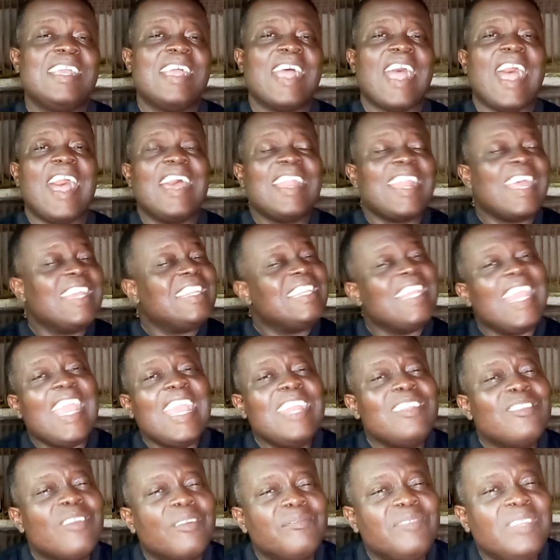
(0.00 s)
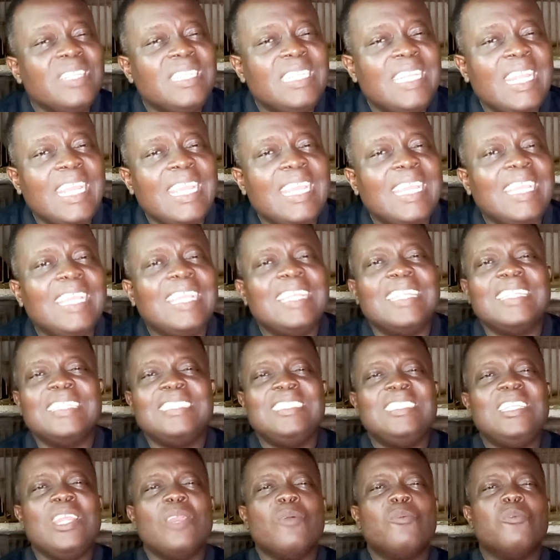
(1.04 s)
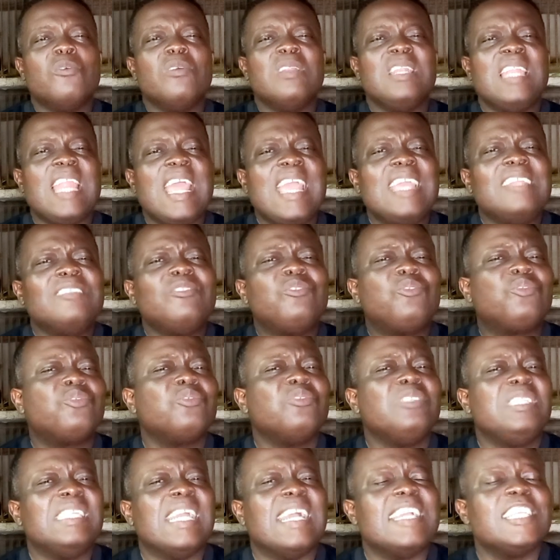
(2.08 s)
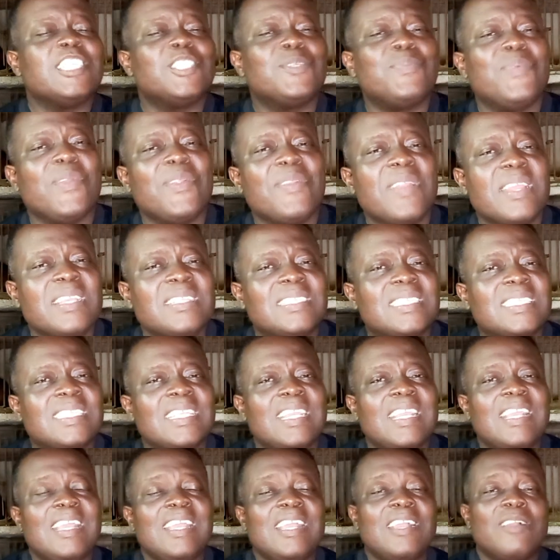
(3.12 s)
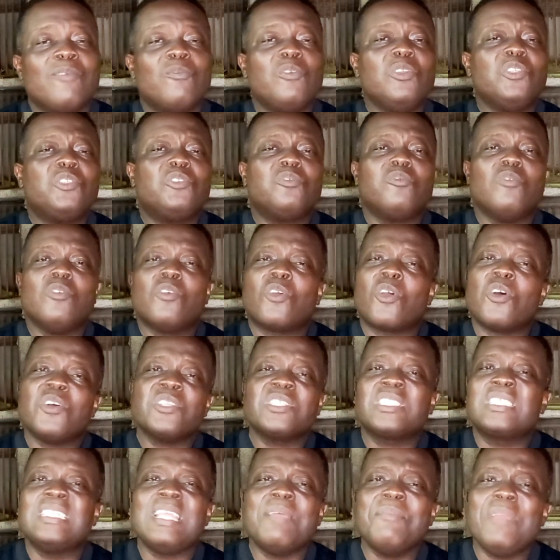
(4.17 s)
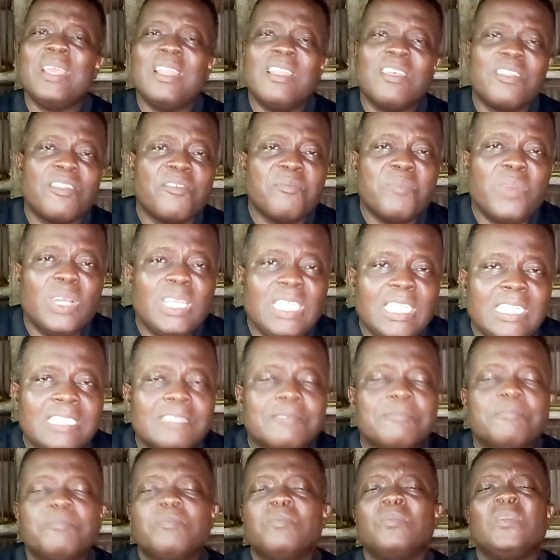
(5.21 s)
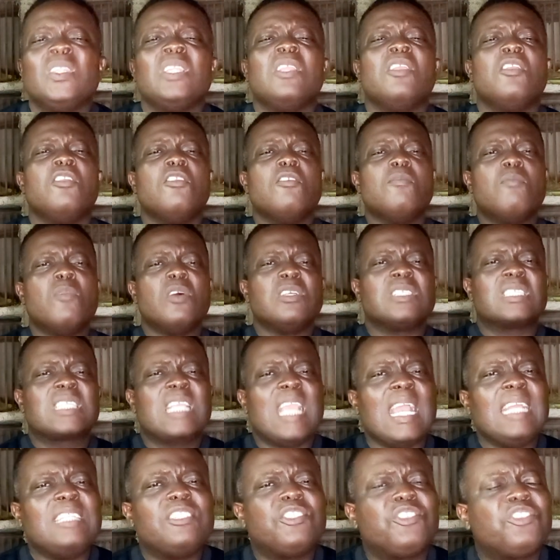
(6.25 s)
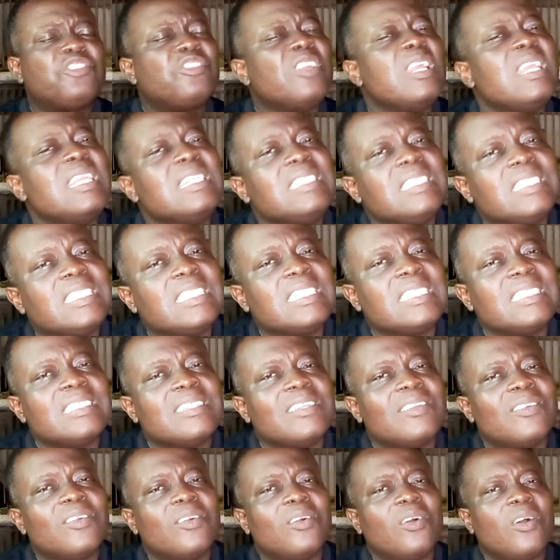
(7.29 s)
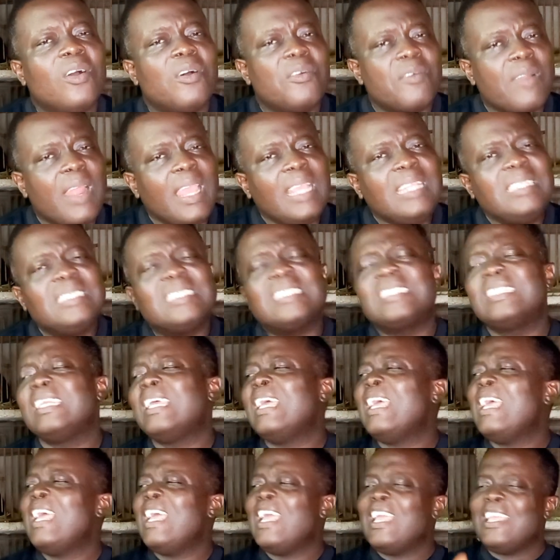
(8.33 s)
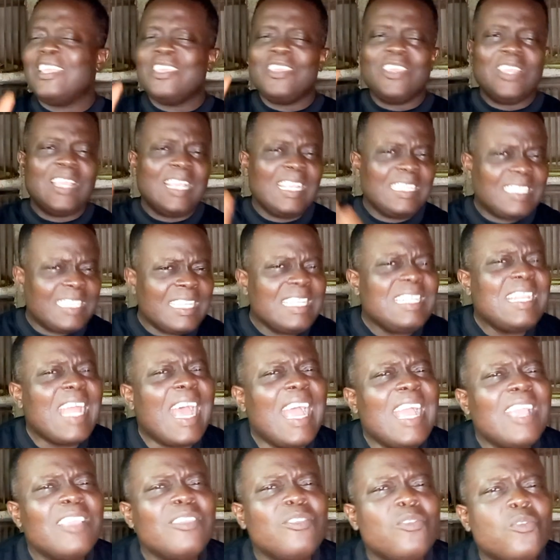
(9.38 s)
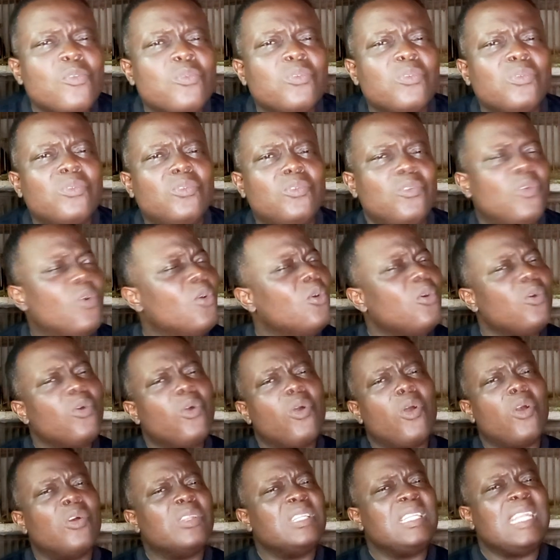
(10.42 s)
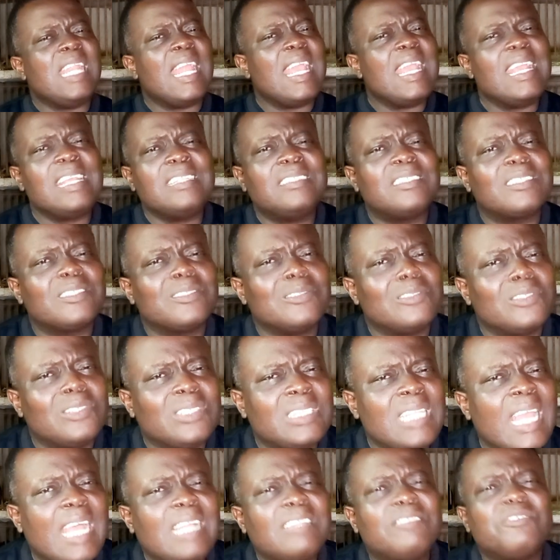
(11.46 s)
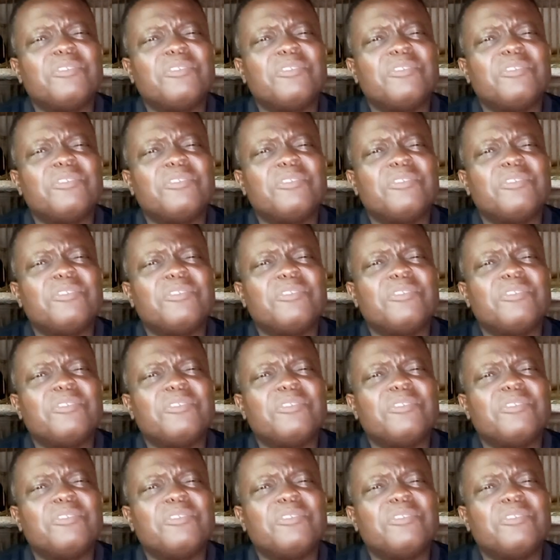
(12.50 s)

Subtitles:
and at the end of the day, they will learn through their experience, which will cost them a lot of money. You must get trained, all right? It's either you go on net, start